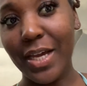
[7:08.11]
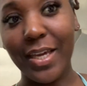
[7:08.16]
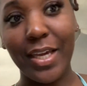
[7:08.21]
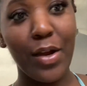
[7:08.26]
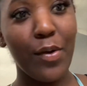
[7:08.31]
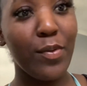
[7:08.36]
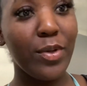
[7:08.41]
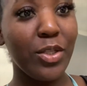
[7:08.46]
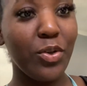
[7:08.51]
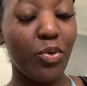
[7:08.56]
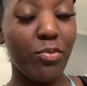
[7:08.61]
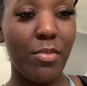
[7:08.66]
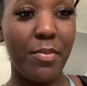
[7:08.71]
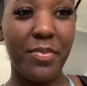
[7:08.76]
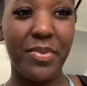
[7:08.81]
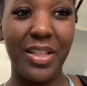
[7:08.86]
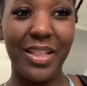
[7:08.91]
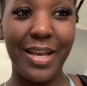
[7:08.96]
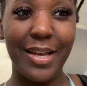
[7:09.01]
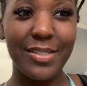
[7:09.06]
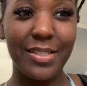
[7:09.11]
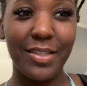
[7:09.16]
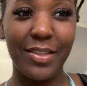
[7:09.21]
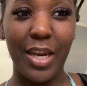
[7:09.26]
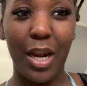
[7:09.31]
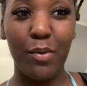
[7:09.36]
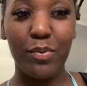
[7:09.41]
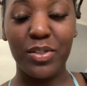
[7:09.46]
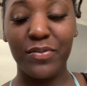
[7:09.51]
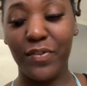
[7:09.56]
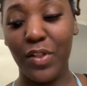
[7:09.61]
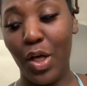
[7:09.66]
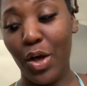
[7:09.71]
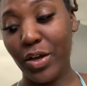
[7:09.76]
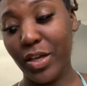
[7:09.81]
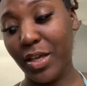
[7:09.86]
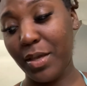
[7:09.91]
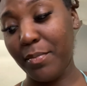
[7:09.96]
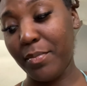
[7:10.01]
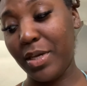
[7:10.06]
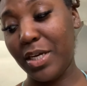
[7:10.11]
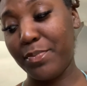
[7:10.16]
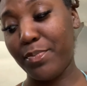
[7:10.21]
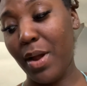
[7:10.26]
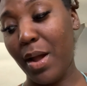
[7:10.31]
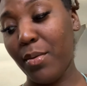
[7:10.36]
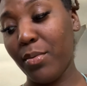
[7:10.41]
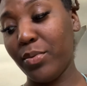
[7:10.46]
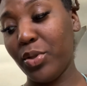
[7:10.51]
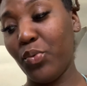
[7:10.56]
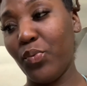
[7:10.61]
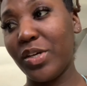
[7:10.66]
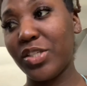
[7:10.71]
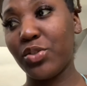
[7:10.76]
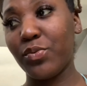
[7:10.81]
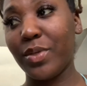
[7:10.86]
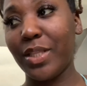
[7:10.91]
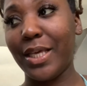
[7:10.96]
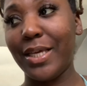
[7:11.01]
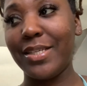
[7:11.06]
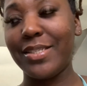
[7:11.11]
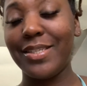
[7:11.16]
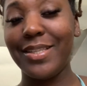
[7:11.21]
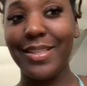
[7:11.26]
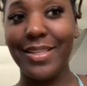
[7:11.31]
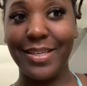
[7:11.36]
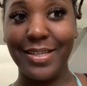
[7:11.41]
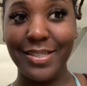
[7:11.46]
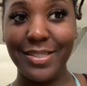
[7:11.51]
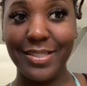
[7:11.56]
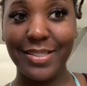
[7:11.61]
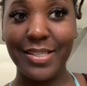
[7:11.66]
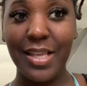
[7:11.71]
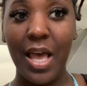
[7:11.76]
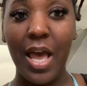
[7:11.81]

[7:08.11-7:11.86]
I can't really remember the last time that I was vlogging, but it probably wasn't related to this.